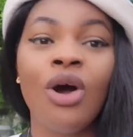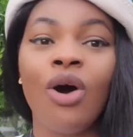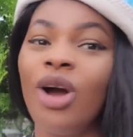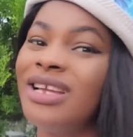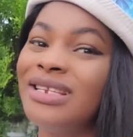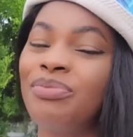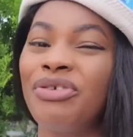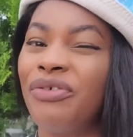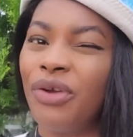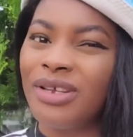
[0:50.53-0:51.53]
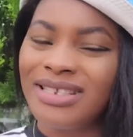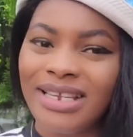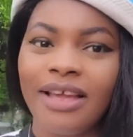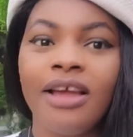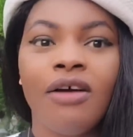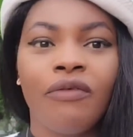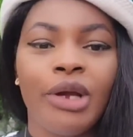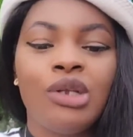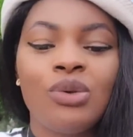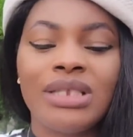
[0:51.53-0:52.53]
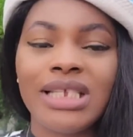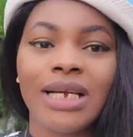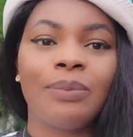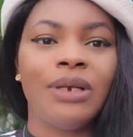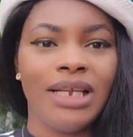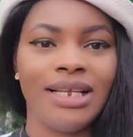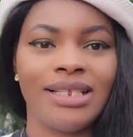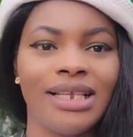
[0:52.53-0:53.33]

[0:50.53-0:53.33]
or in the previous year for you to take place.